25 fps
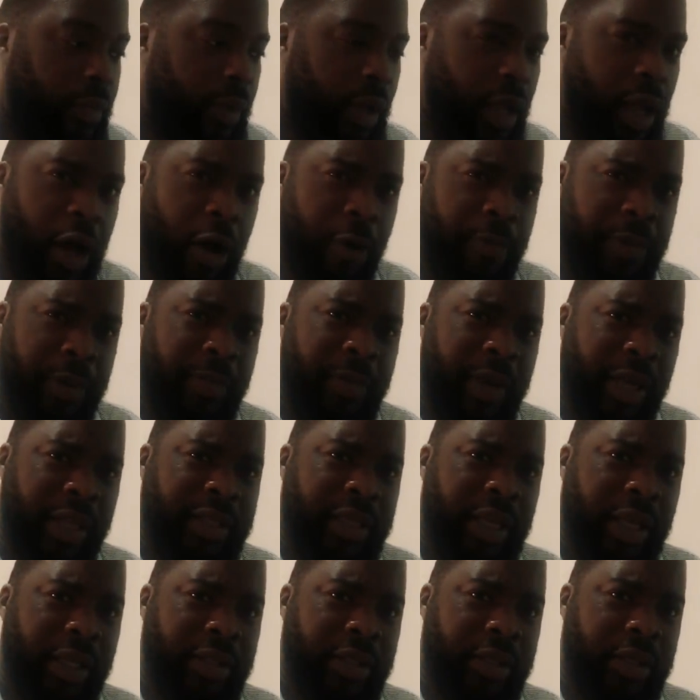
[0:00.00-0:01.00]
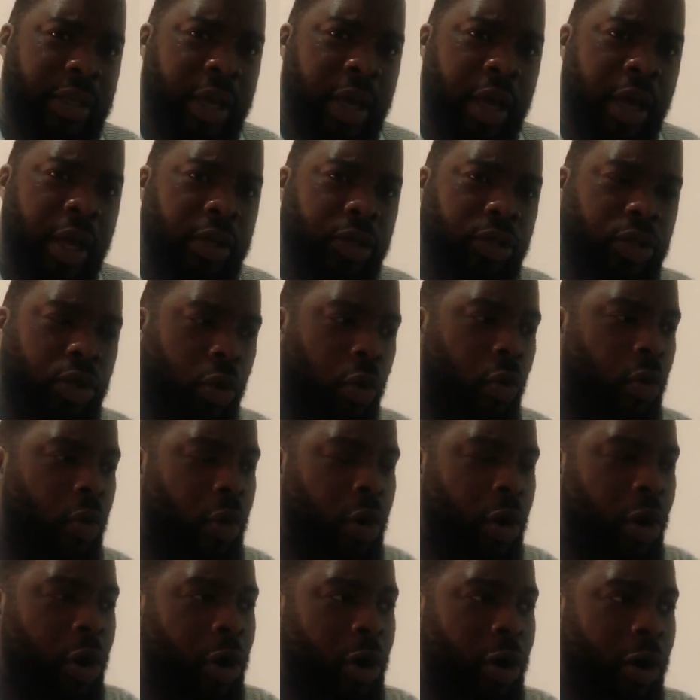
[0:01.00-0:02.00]
I hope it makes sense.
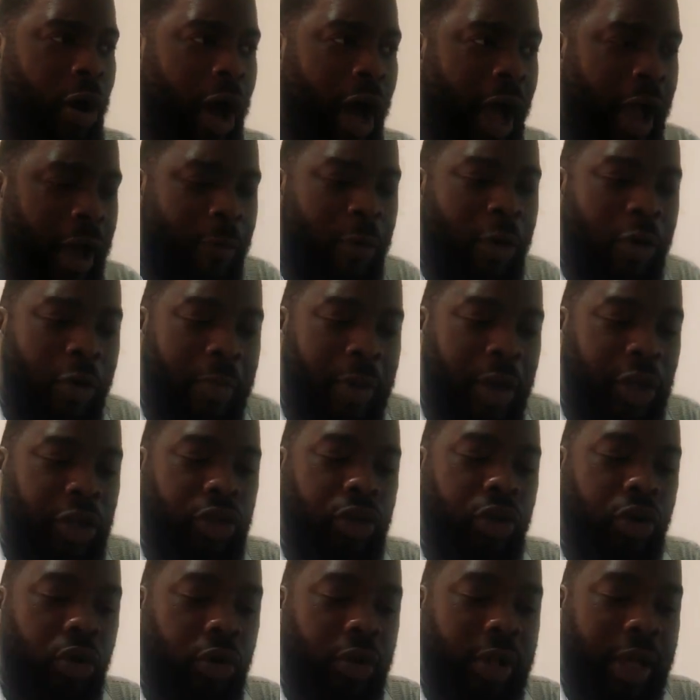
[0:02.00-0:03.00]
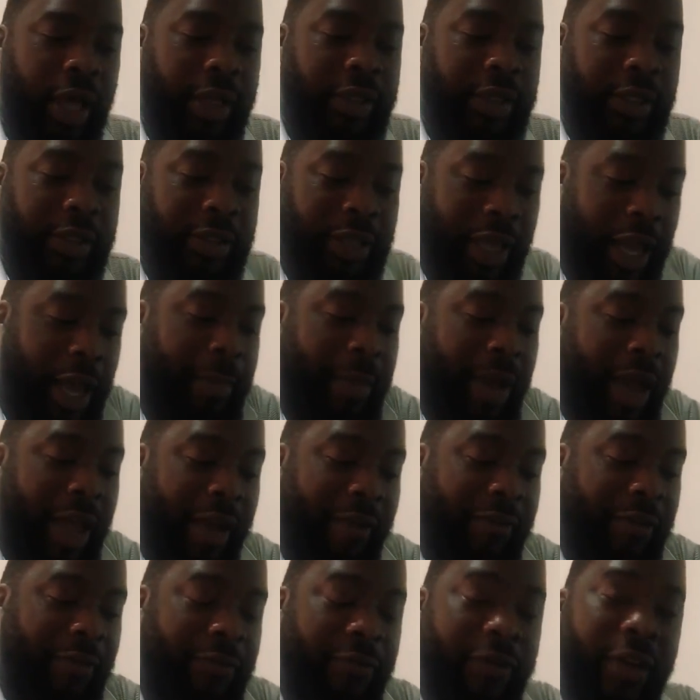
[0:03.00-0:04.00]
So, I want to make sure that the time I
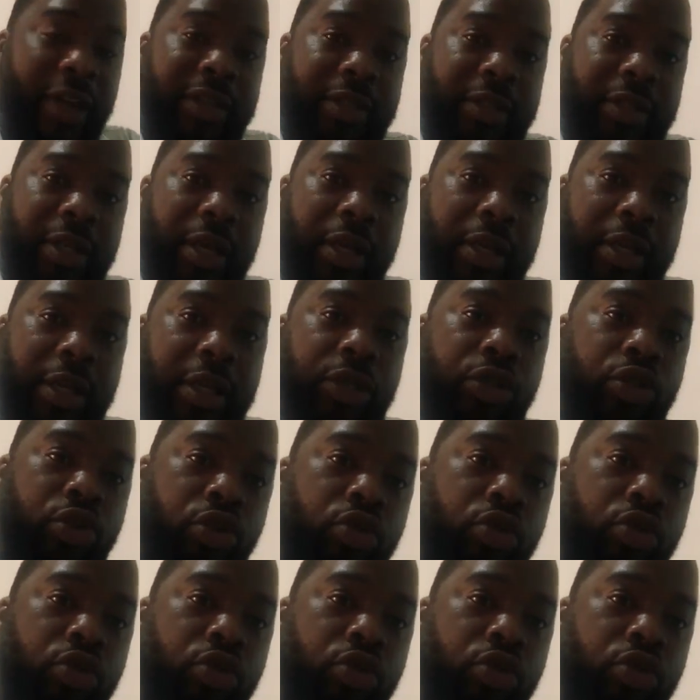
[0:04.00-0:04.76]
have invested is